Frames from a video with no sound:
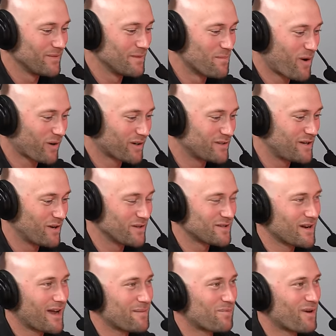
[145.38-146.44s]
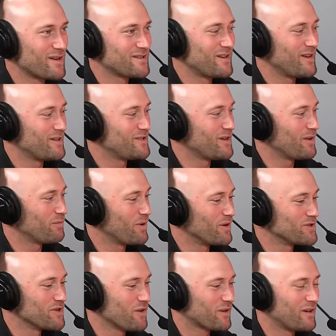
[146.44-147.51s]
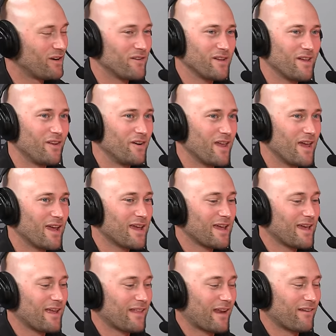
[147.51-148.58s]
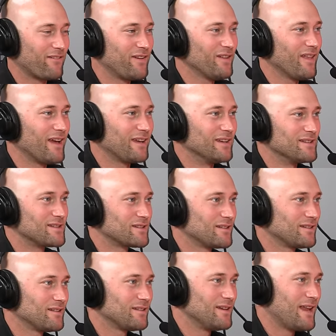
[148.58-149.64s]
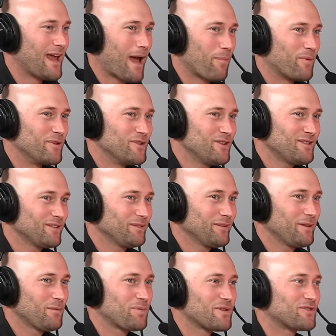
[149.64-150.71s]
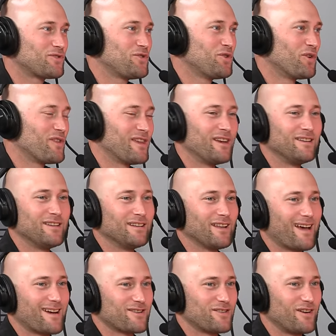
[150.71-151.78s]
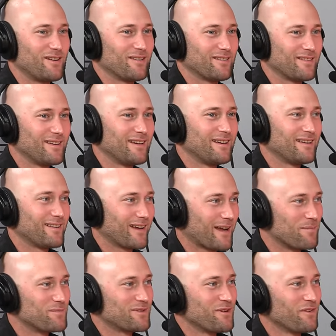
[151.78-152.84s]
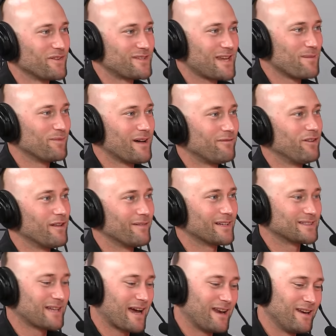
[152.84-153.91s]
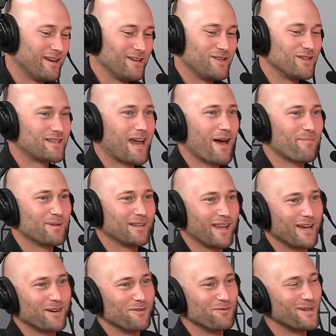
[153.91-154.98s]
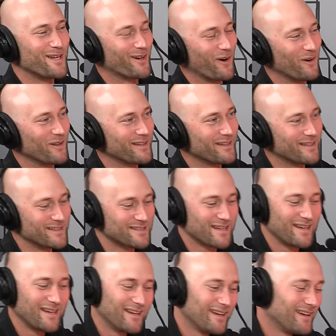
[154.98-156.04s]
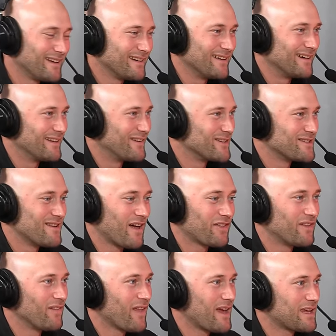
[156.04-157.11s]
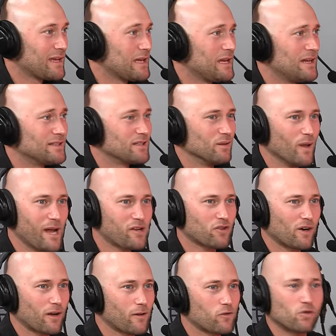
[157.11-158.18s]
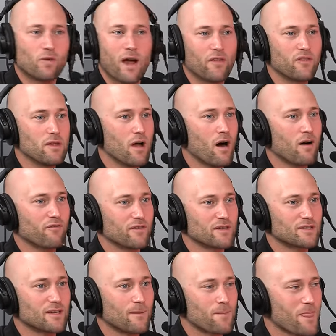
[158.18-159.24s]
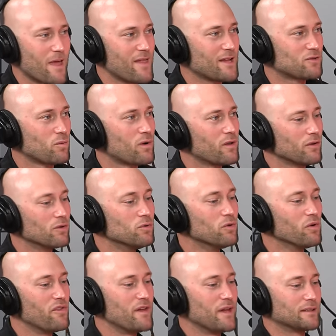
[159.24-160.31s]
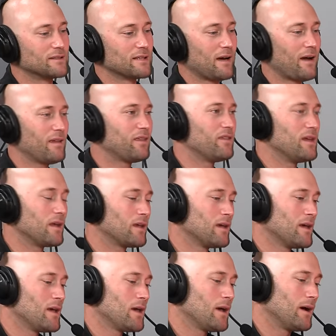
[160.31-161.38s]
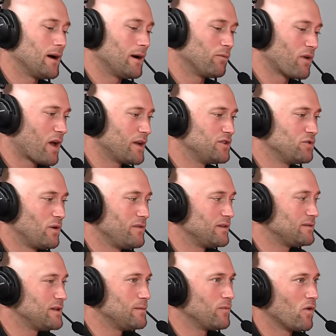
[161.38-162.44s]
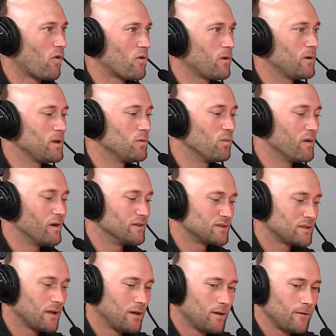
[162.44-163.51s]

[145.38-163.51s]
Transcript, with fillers: the marketeers and I, Preston and Judd, we were joking here the other day. I feel like it's it happened just a little bit sooner than it did last year. Like, I'm still the same level of excited. It just happened like a week early because uh, there's nothing like it. And it's electric throughout the office. Yeah. And that's one of the cool things, I think, uh, when I joined the team at Hornady was